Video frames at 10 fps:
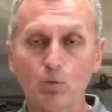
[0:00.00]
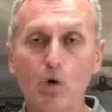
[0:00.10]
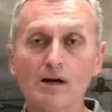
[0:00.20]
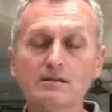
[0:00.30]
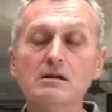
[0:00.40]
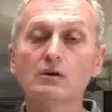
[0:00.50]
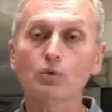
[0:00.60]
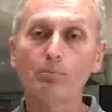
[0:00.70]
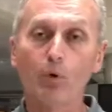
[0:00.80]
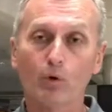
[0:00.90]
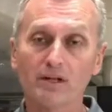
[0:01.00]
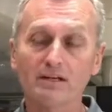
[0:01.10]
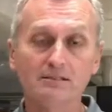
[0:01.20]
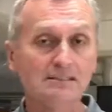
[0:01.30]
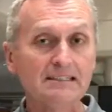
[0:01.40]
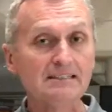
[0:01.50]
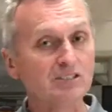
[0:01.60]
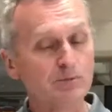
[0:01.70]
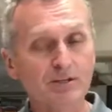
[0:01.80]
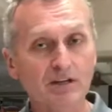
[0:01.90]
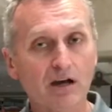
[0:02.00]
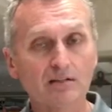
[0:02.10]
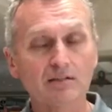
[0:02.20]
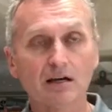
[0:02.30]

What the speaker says: One, reporting needs to be done.